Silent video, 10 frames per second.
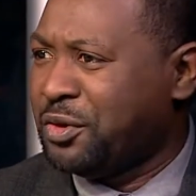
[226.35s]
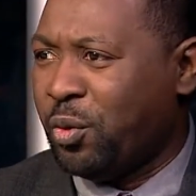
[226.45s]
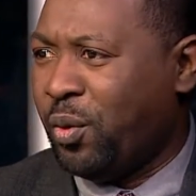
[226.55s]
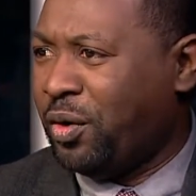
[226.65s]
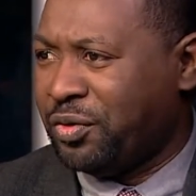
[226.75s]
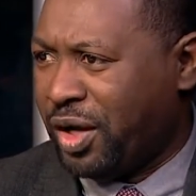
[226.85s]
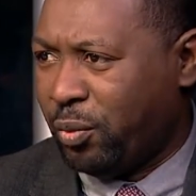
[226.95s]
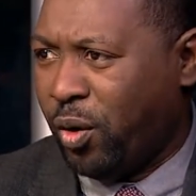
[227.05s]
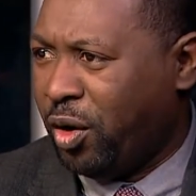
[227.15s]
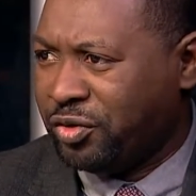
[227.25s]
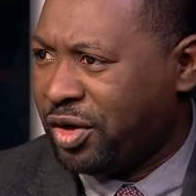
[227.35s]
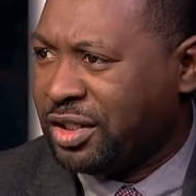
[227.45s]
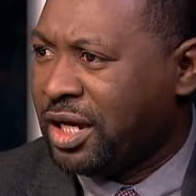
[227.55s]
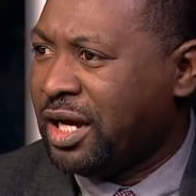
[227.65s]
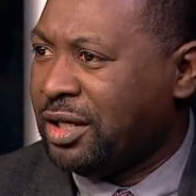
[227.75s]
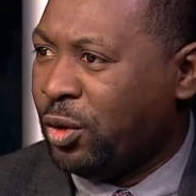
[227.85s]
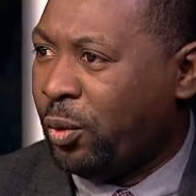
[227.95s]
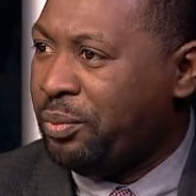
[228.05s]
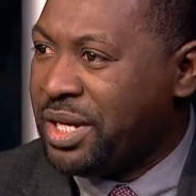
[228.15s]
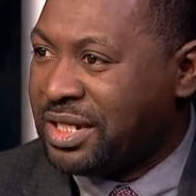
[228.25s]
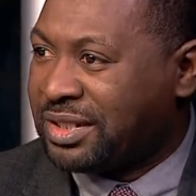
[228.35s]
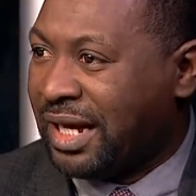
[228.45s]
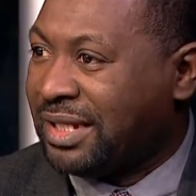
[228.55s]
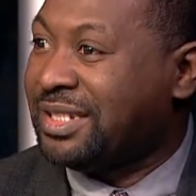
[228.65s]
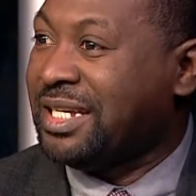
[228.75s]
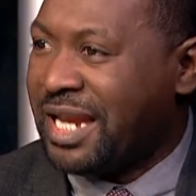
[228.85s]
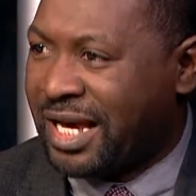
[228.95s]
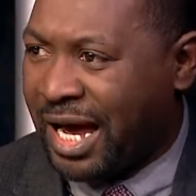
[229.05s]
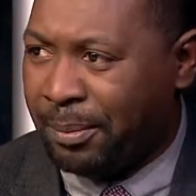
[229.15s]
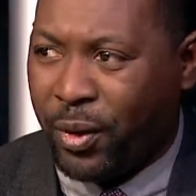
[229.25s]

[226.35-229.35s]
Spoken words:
or 100 militants in a camp.